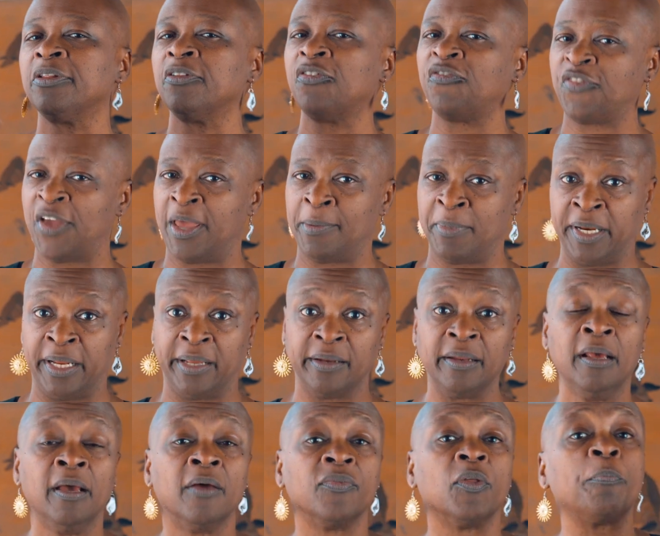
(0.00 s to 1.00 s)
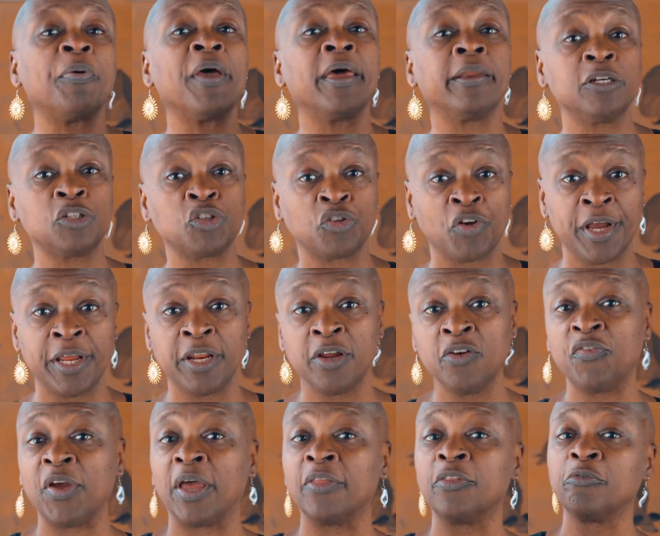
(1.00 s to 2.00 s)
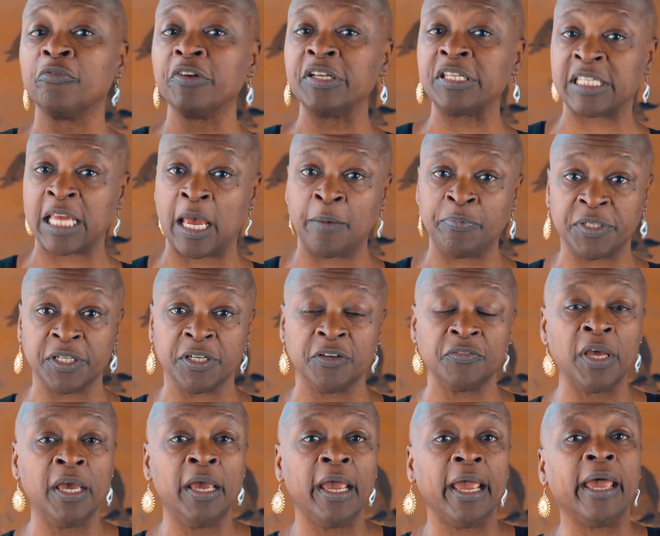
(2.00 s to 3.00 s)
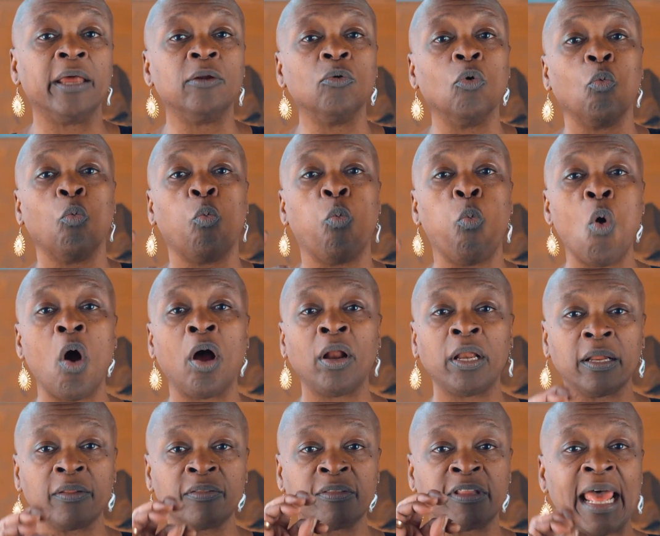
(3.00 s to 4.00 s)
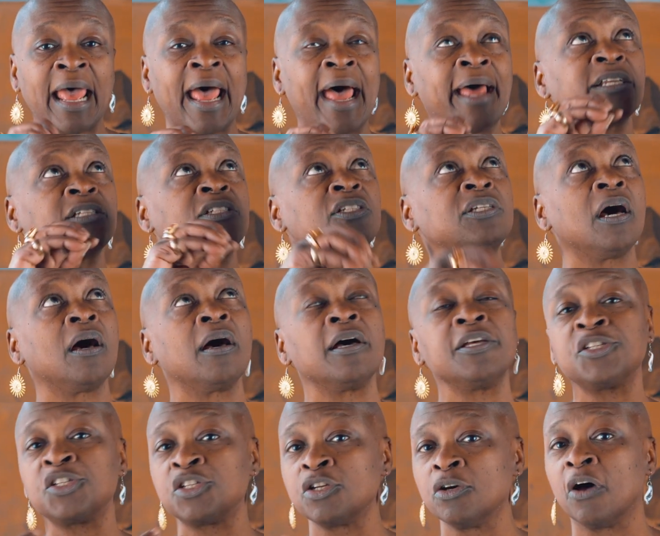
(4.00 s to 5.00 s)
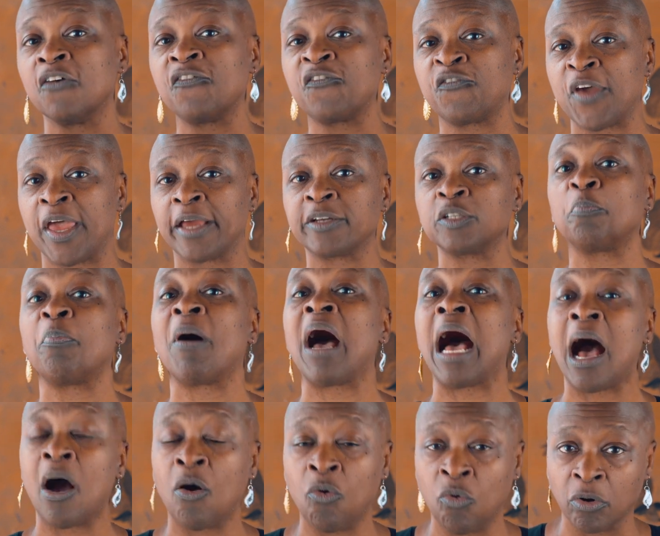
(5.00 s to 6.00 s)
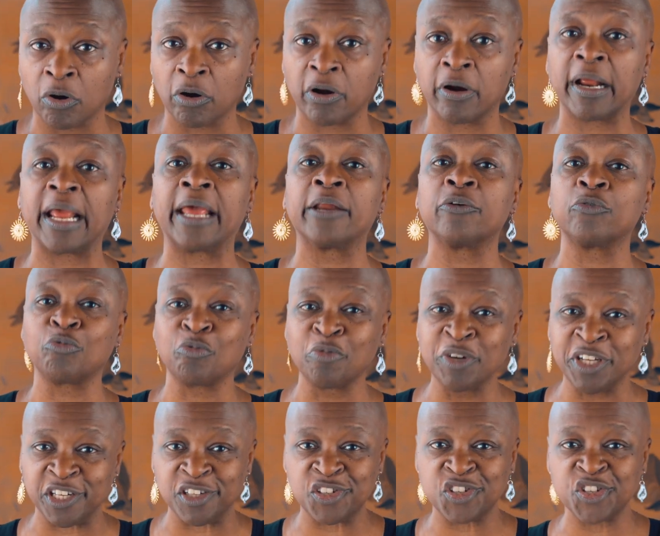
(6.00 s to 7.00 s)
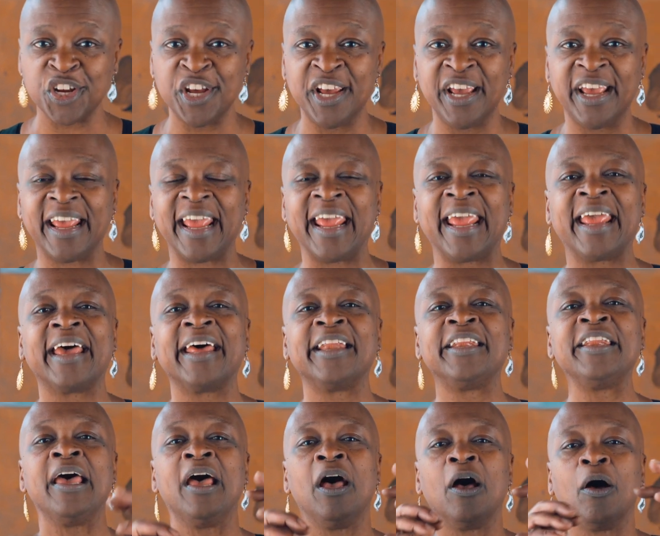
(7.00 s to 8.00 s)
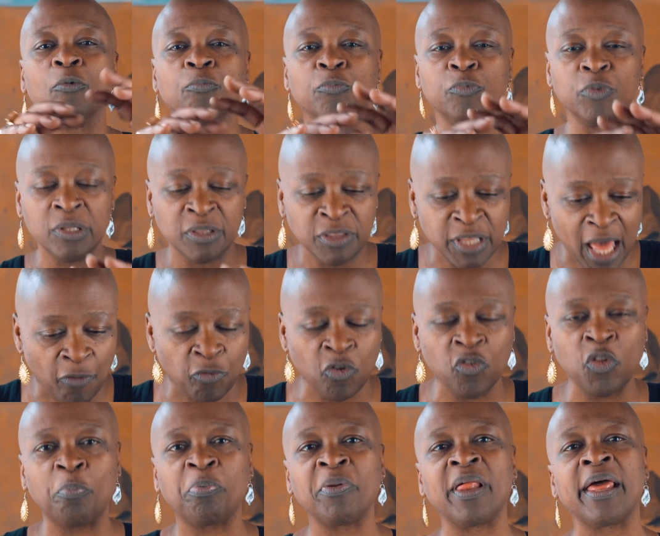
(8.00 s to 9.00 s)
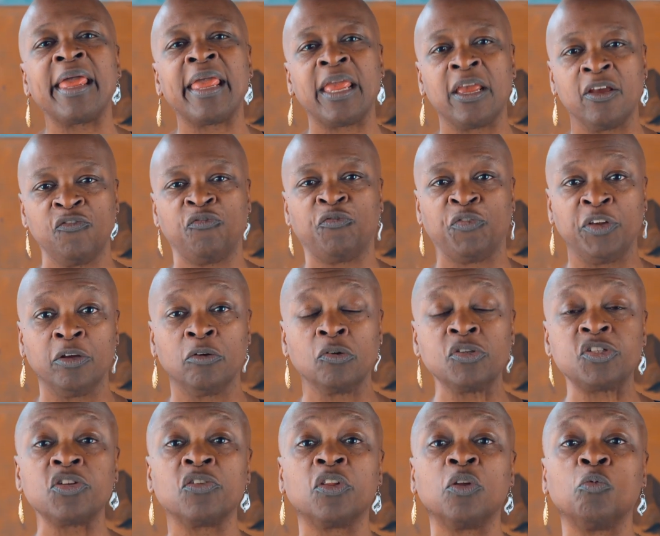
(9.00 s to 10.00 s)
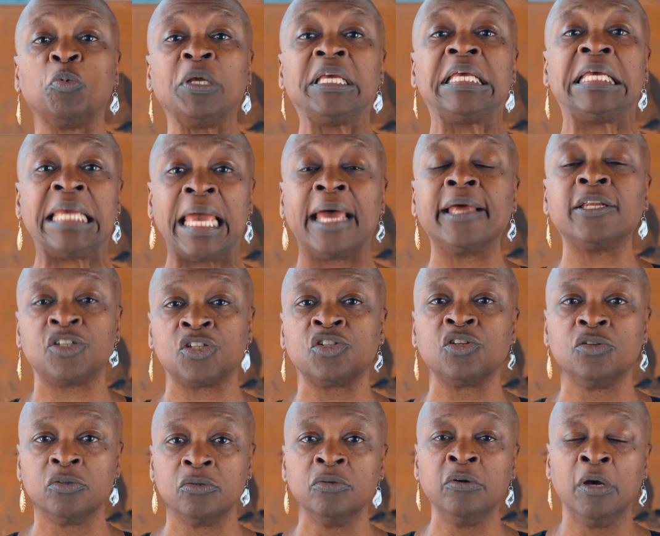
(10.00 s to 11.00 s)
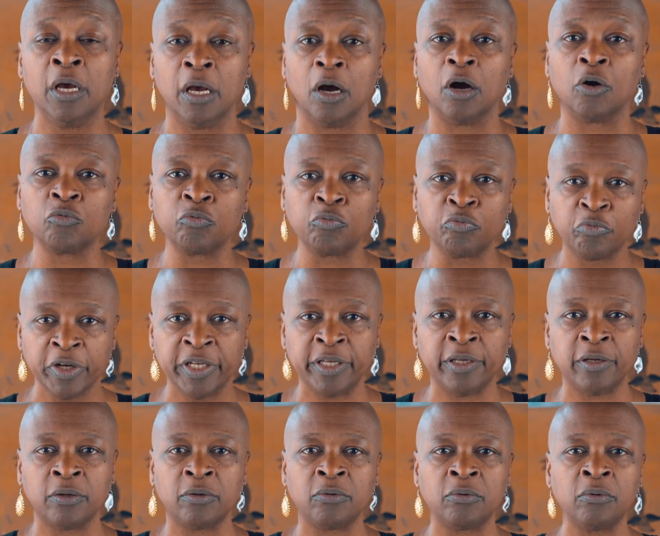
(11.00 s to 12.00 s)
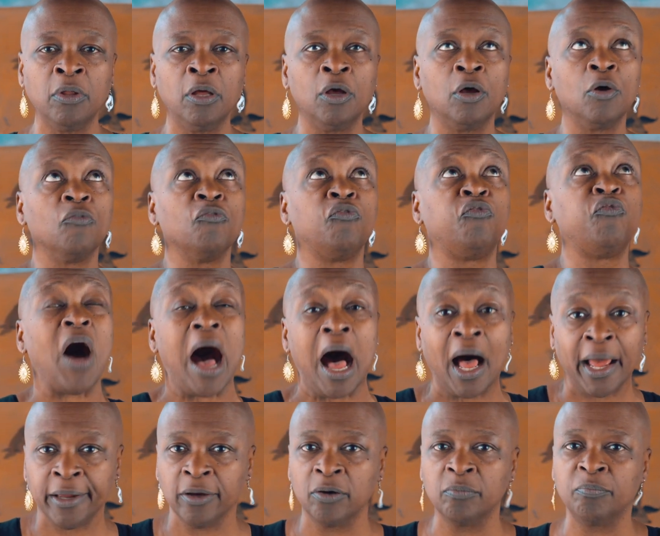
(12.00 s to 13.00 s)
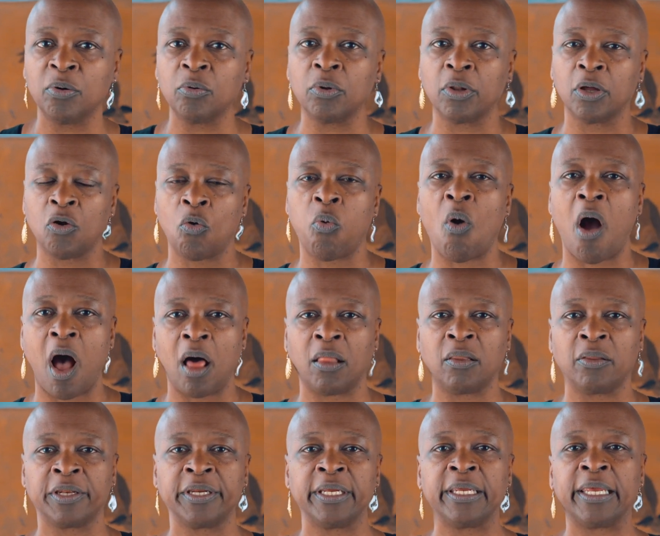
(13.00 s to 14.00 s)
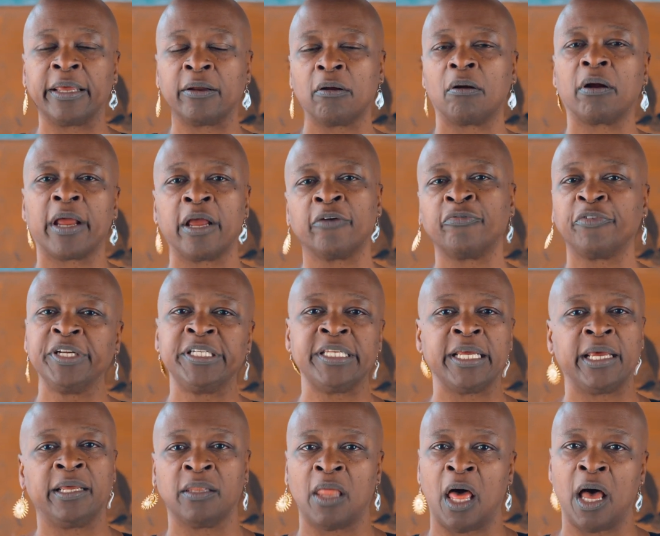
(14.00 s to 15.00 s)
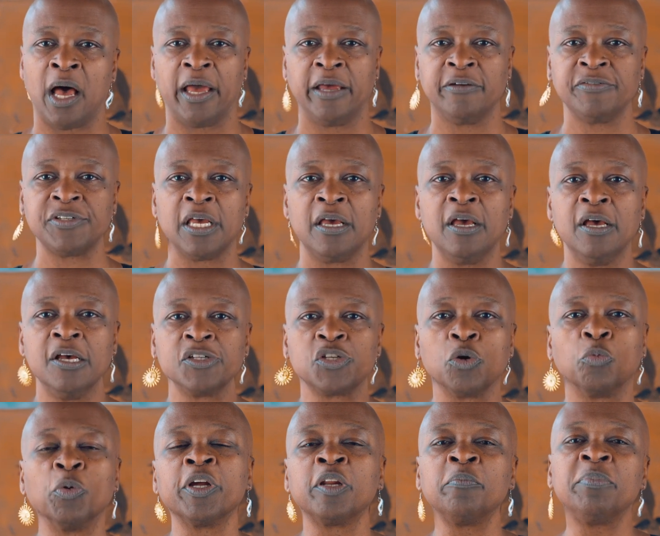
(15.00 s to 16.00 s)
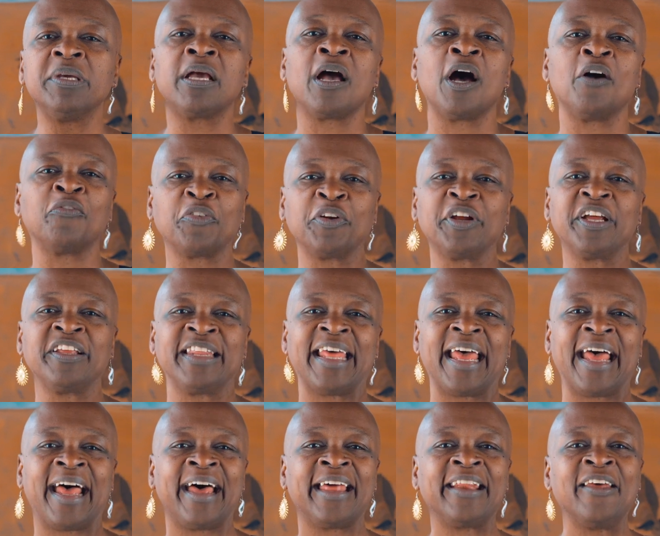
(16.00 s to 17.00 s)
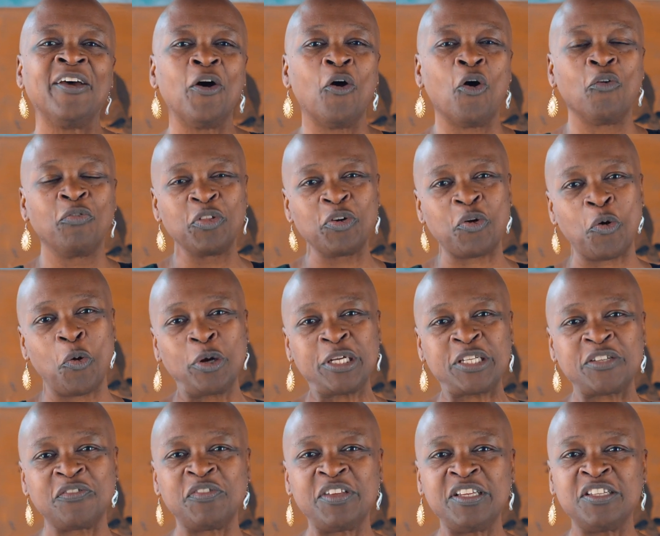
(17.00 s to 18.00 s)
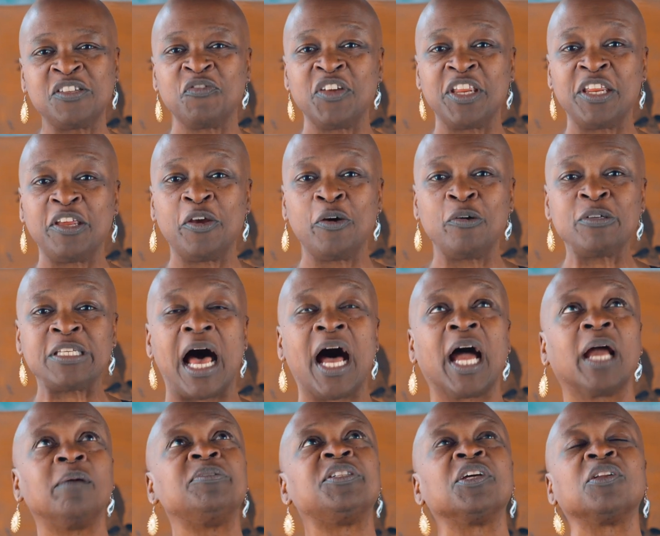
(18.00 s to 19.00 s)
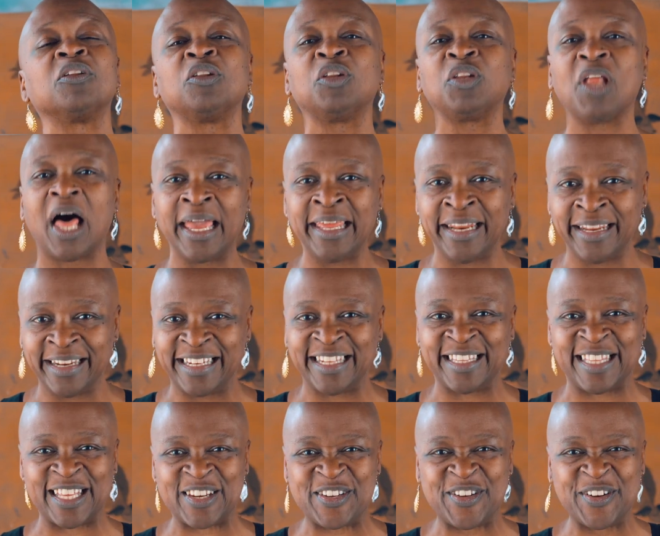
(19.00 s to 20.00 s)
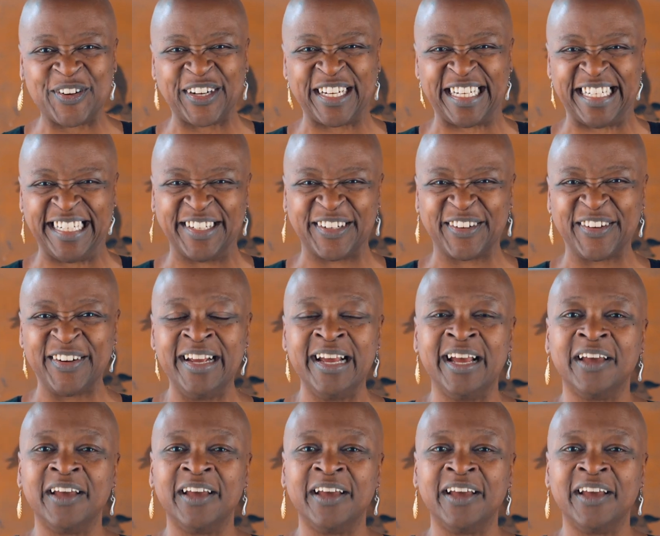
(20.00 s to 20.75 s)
and the feminine, the penetrative and the receptive, and what that does to affect power and reach and level the playing field so that we get to a real viable equality in our everyday lives. So we're going to be covering that over the course of these videos. I am delighted that you're here.